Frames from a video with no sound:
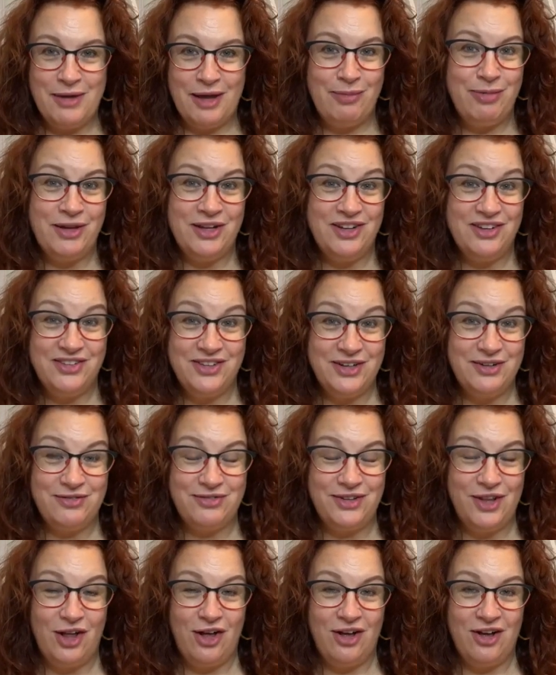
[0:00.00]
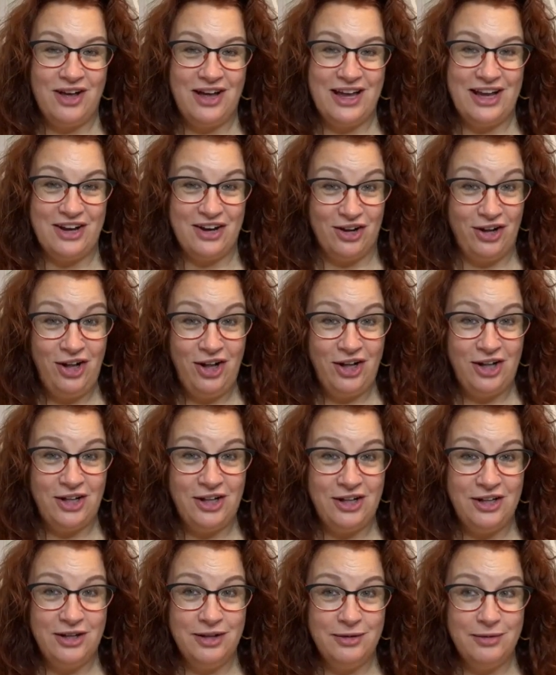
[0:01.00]
Maybe it isn't a flaw at
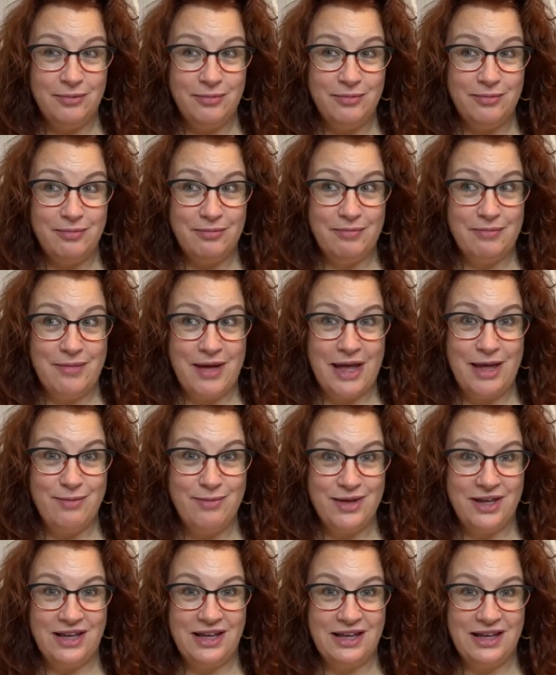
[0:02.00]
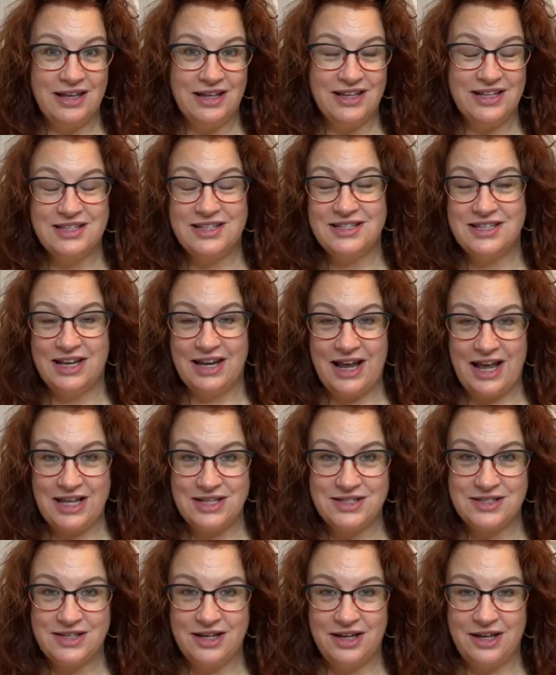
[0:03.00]
all. Maybe it's an
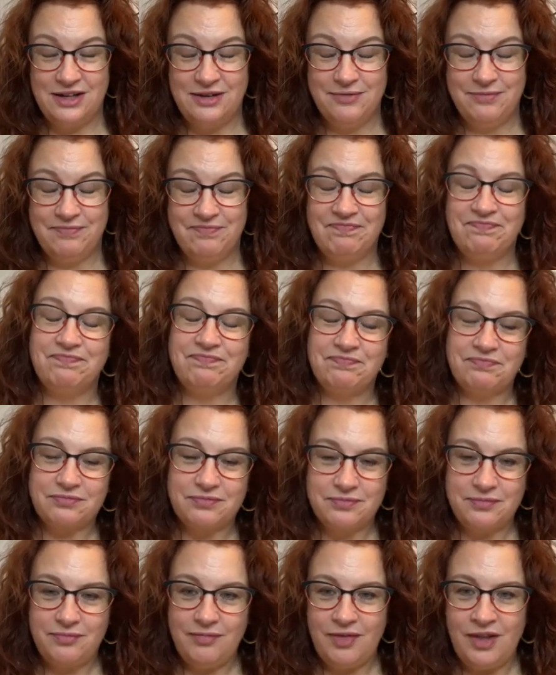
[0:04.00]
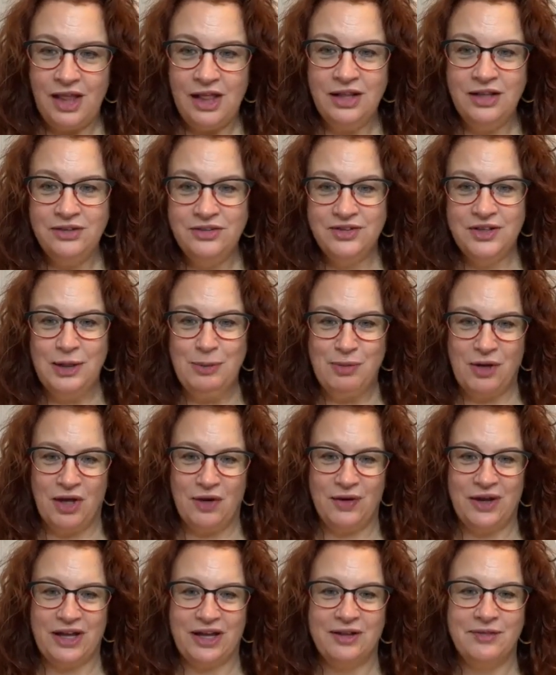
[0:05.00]
asset. Let's keep
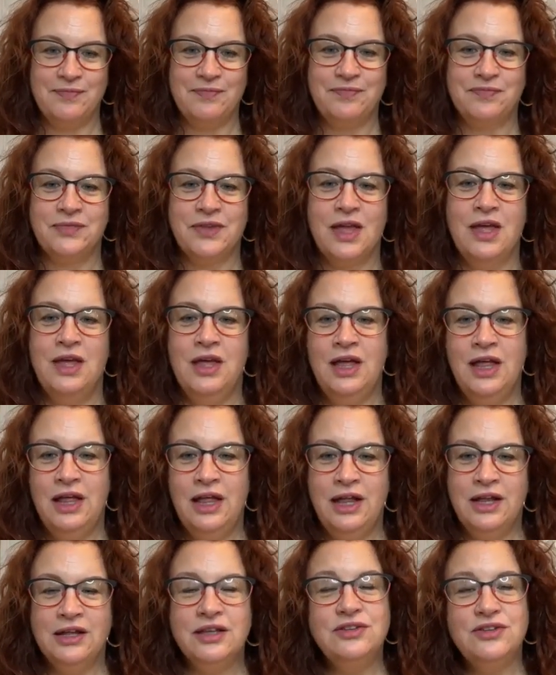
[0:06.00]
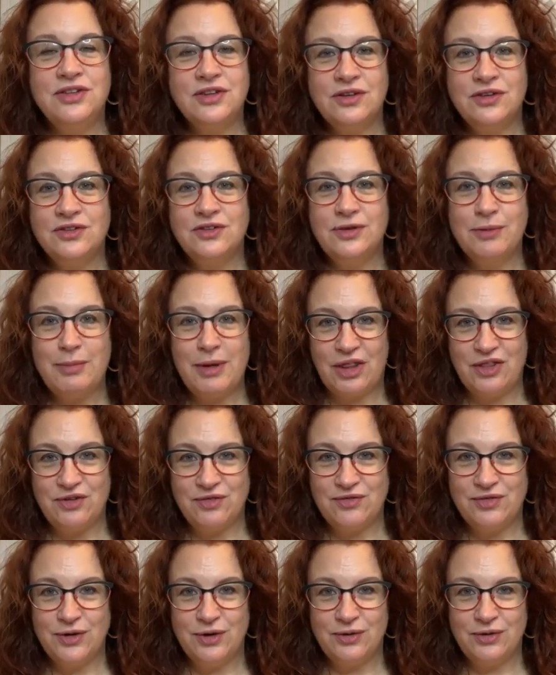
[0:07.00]
going. Let's look at some
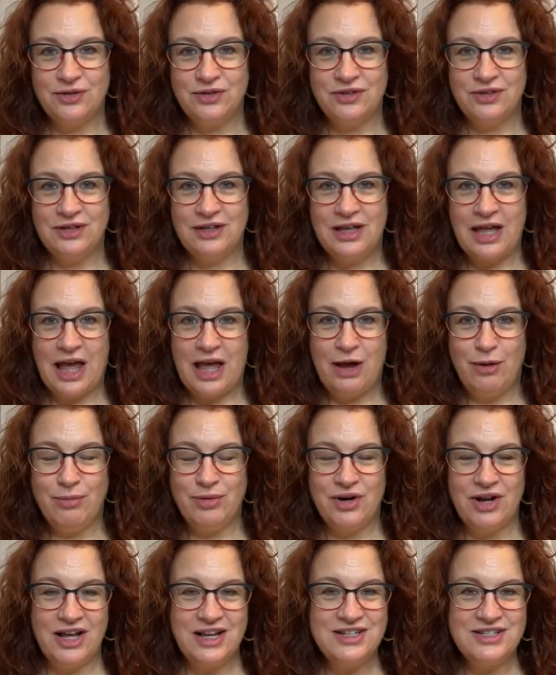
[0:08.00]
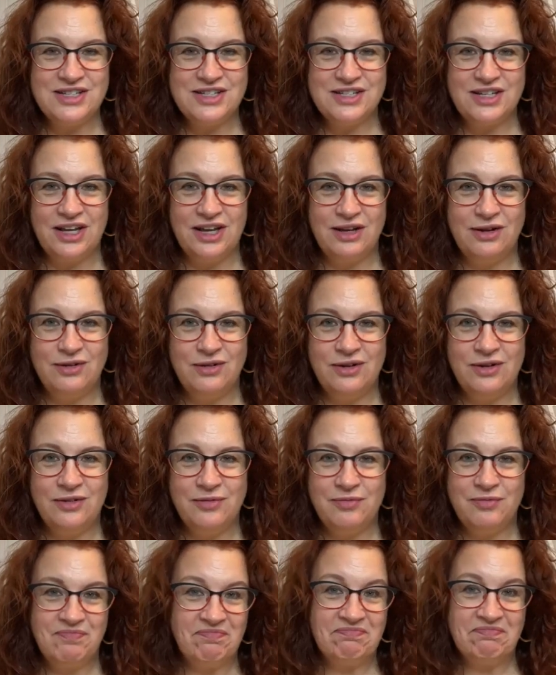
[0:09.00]
other folks. Albert Einstein
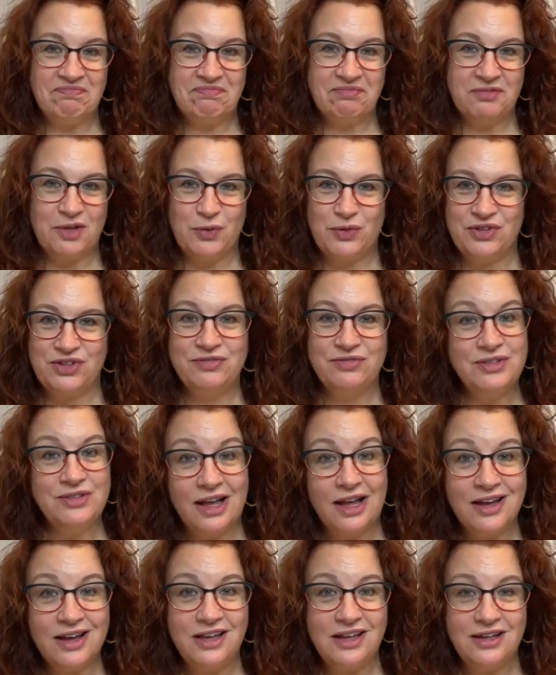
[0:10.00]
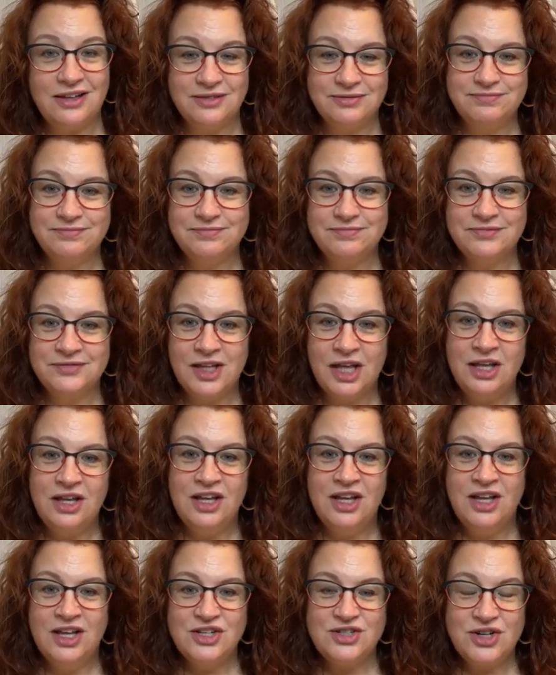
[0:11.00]
was a flunky.
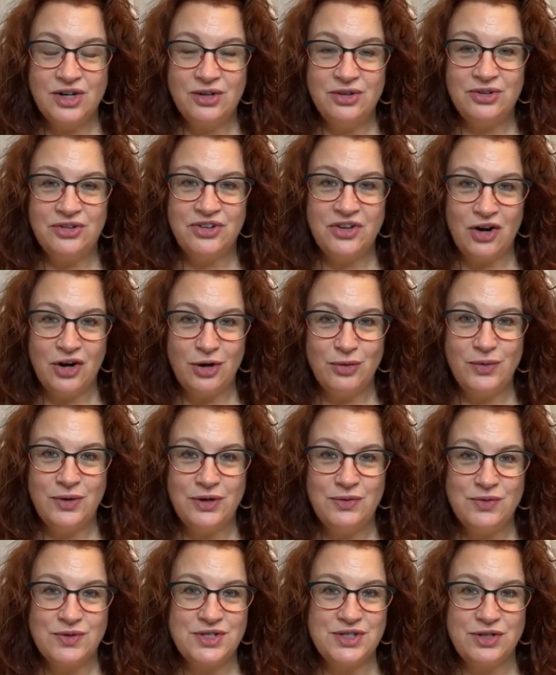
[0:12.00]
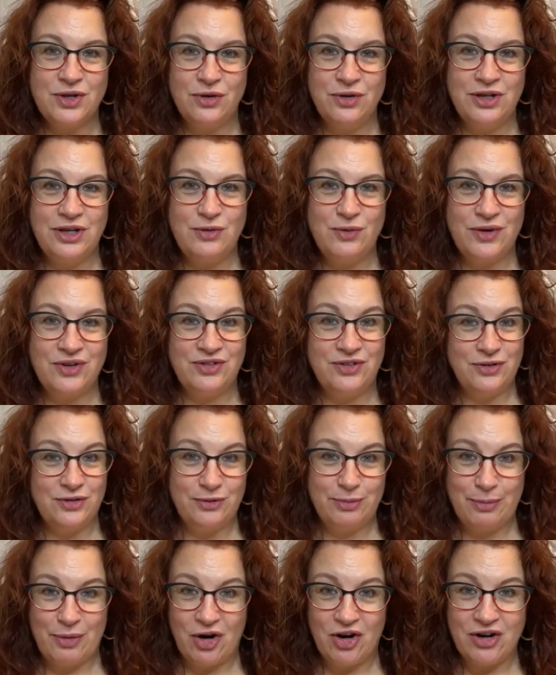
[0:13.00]
Charles Darwin was told he
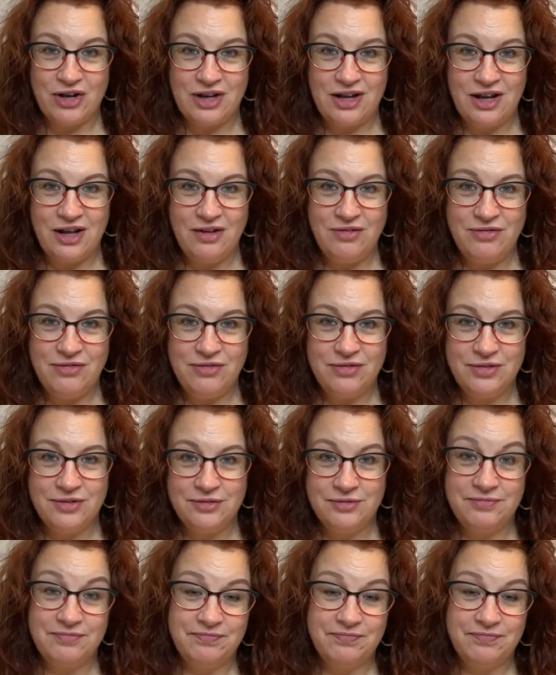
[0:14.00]
wasn't smart enough.